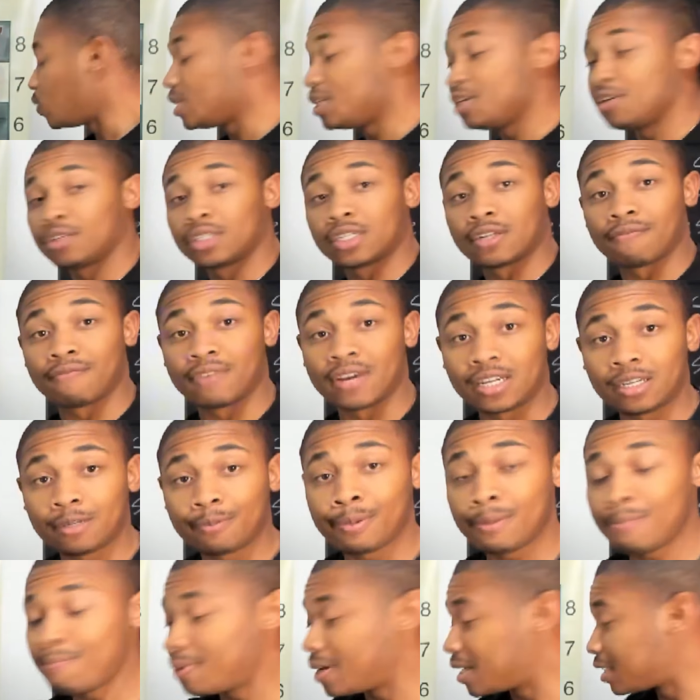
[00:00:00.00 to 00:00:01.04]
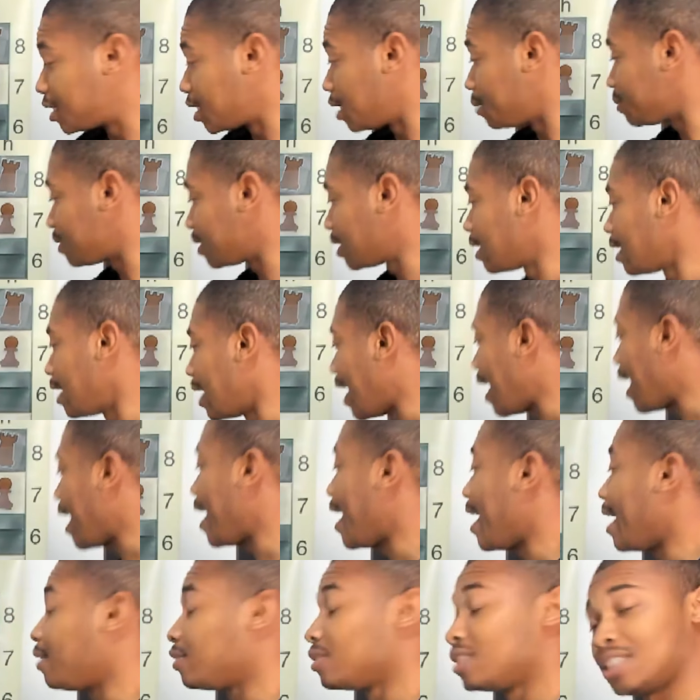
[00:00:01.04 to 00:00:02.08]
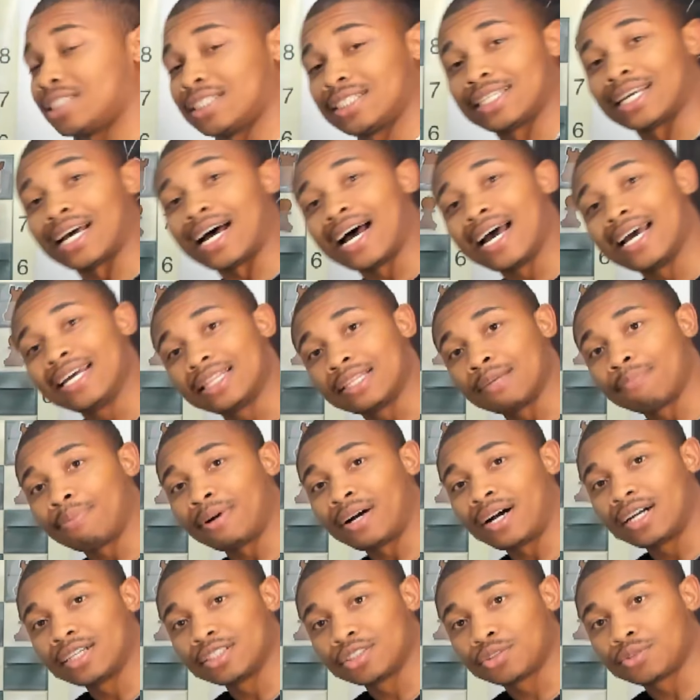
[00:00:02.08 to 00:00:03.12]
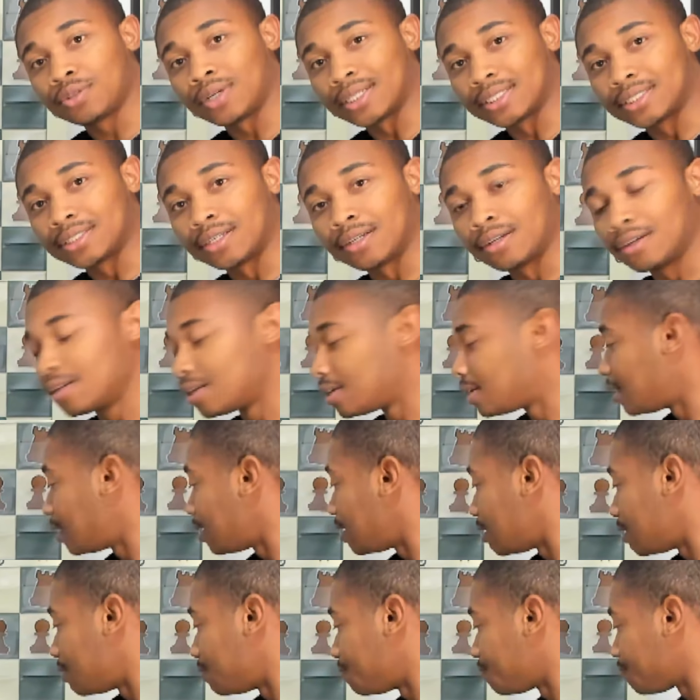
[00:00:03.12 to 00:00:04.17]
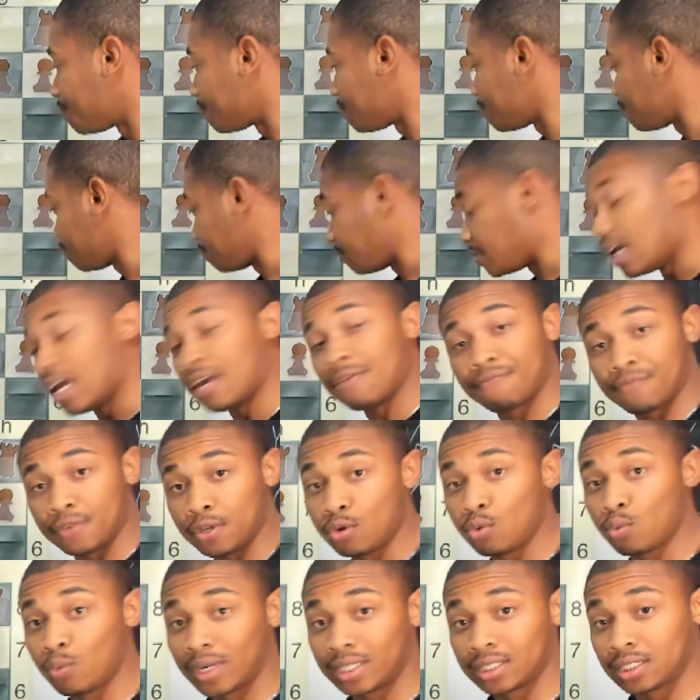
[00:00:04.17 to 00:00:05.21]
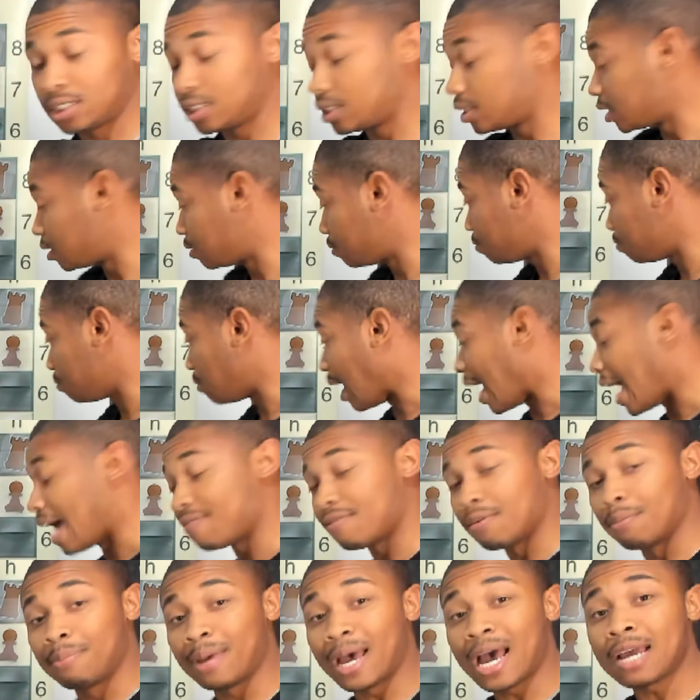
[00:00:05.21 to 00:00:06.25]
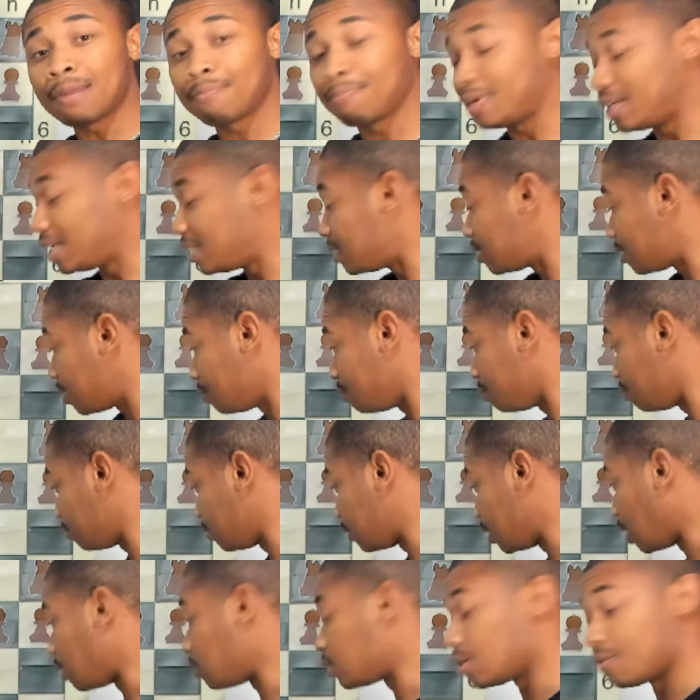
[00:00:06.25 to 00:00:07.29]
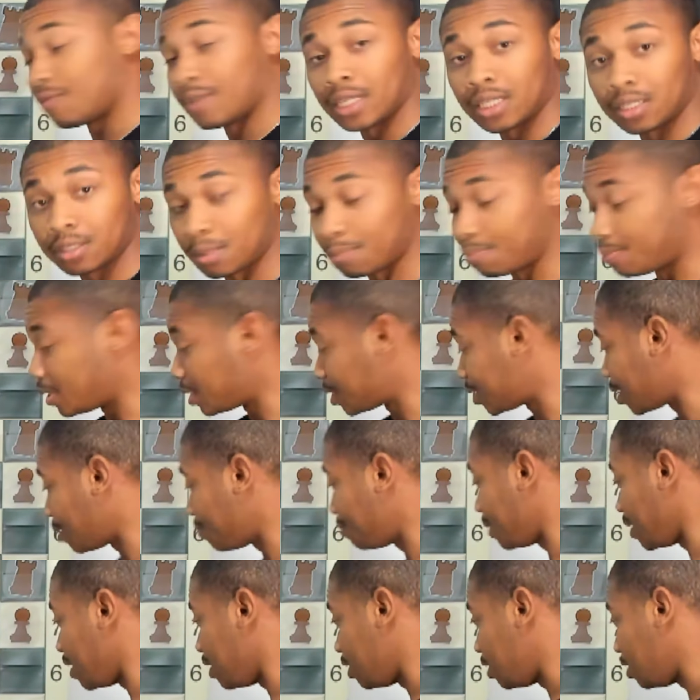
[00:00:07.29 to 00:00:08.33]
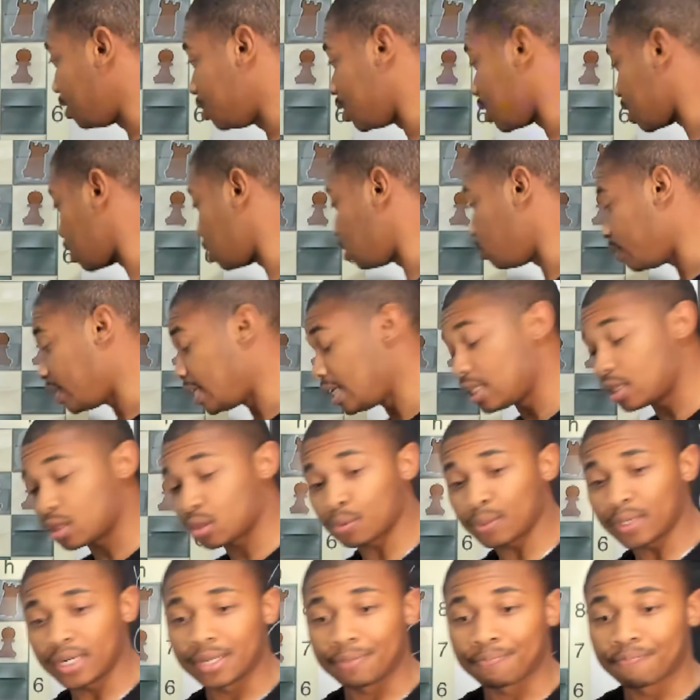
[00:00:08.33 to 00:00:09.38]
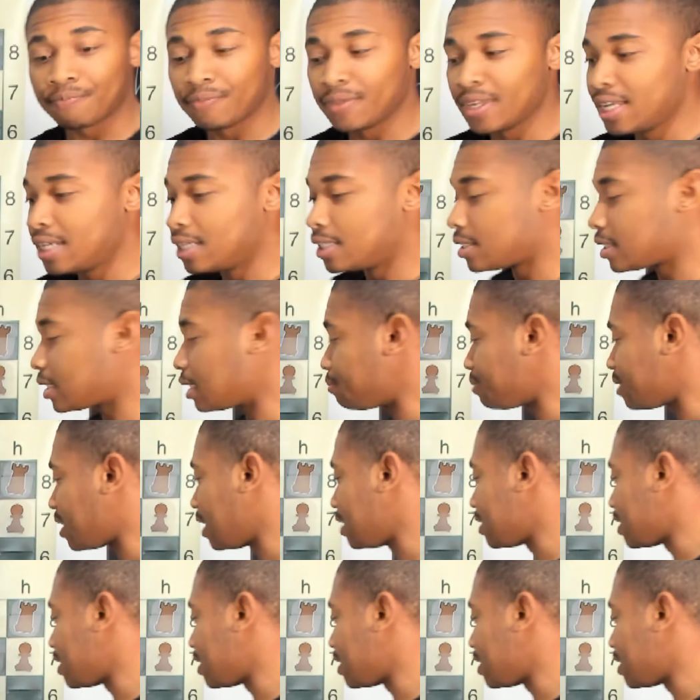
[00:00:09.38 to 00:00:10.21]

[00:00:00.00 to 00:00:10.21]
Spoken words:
you're developing bishops, outside the pawn structure. If you want to have a bad piece, don't develop the bishop and just do e3. Sometimes